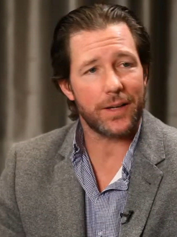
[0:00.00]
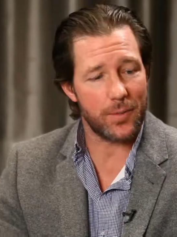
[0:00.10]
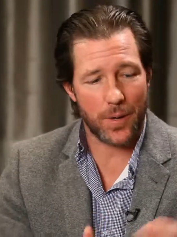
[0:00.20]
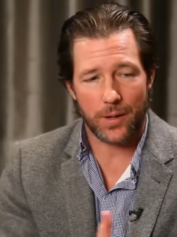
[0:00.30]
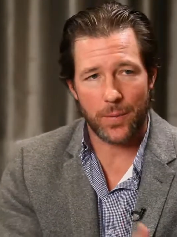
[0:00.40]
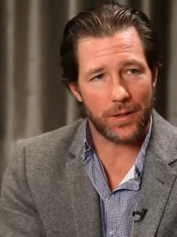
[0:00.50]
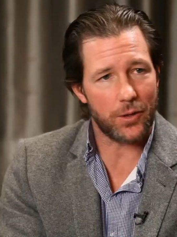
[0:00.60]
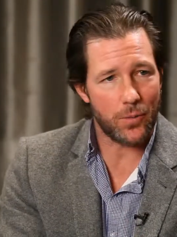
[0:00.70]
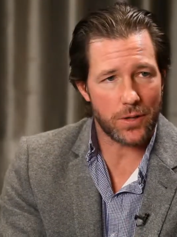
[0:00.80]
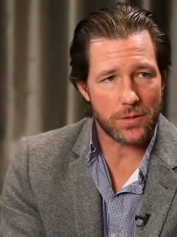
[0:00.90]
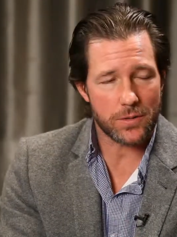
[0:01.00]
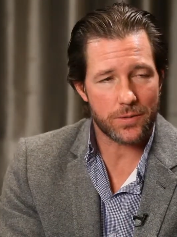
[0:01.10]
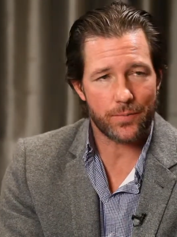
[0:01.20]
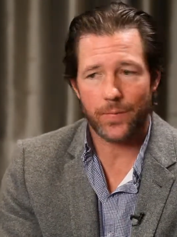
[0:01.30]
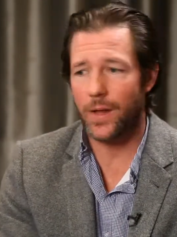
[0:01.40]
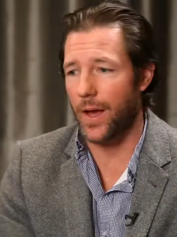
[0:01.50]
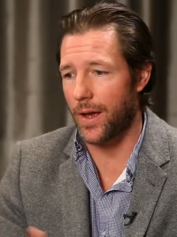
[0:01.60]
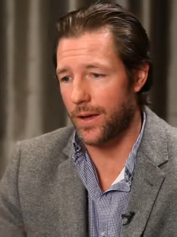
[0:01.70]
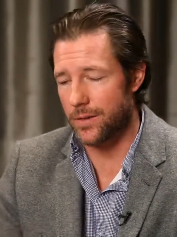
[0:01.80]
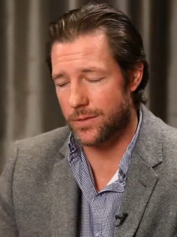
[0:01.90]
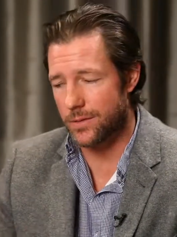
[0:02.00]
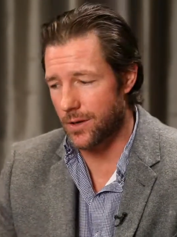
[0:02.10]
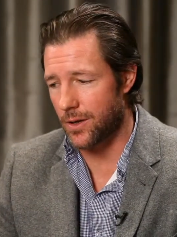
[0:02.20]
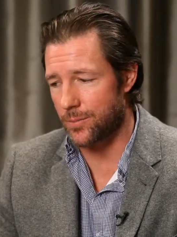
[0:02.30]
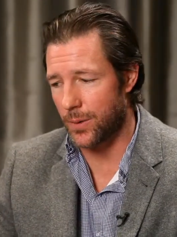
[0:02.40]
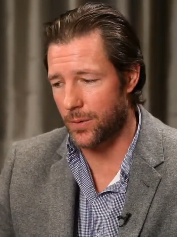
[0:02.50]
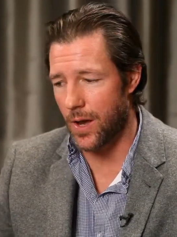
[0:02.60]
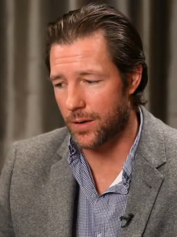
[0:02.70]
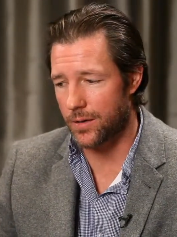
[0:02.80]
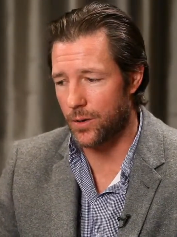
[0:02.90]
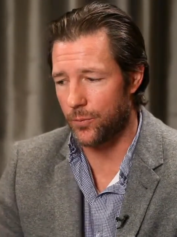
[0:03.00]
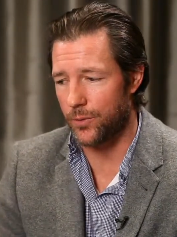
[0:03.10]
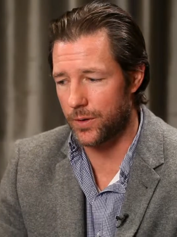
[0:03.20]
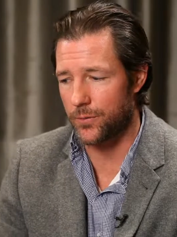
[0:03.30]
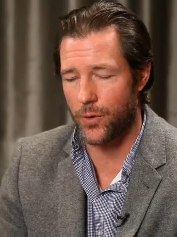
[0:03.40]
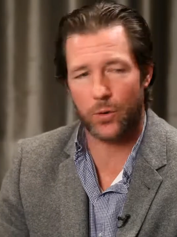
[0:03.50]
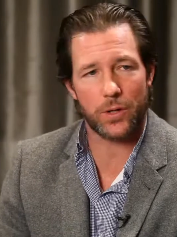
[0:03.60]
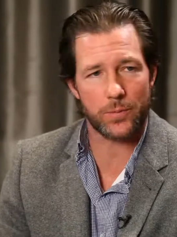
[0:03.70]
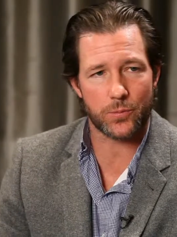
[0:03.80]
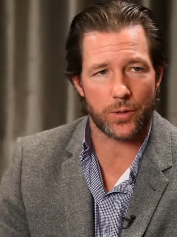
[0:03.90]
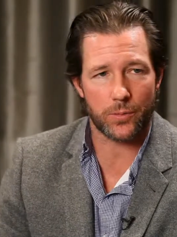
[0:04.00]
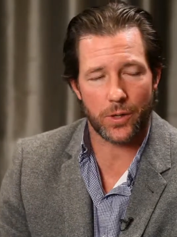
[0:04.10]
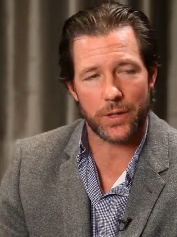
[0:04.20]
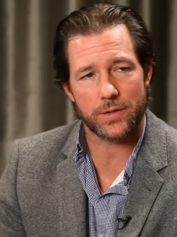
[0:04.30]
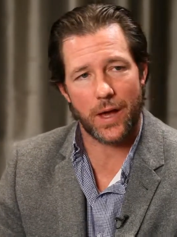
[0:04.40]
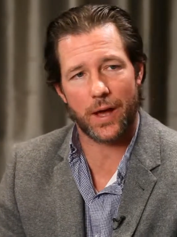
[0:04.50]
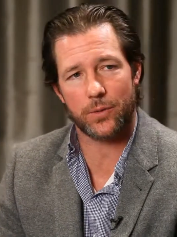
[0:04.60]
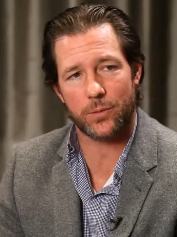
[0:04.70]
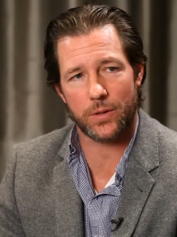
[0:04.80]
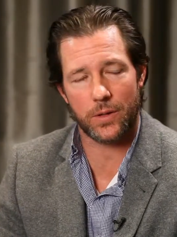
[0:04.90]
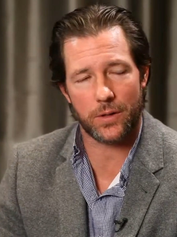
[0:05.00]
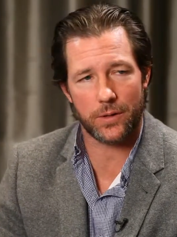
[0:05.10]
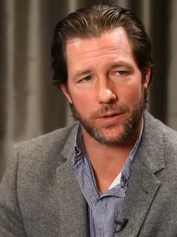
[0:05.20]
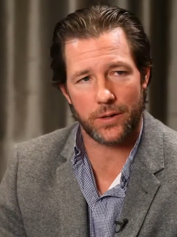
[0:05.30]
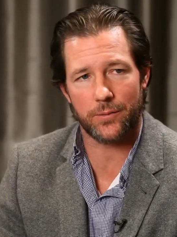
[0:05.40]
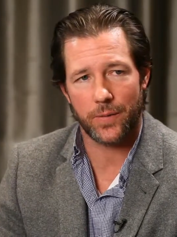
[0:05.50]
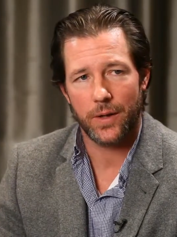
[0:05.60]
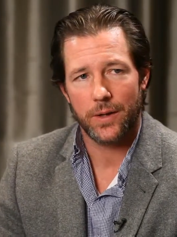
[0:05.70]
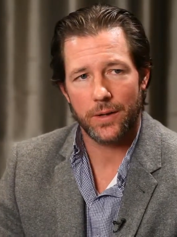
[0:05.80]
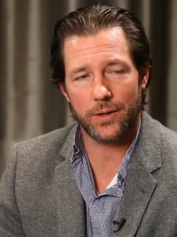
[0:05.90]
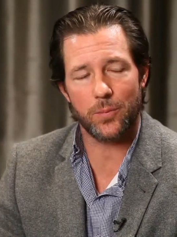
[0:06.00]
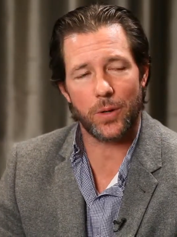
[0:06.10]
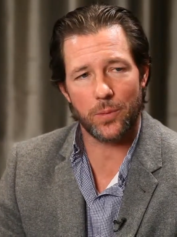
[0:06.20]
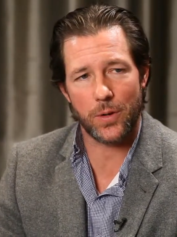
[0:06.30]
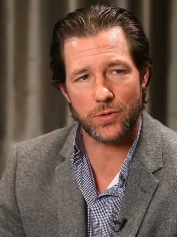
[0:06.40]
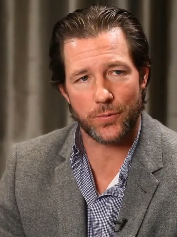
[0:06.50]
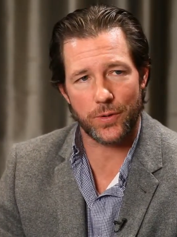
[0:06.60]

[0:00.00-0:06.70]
keep making my little ones. Yep. And uh, periodically, hopefully, the phone keeps ringing where I get to act with the, you know, and the bigger budget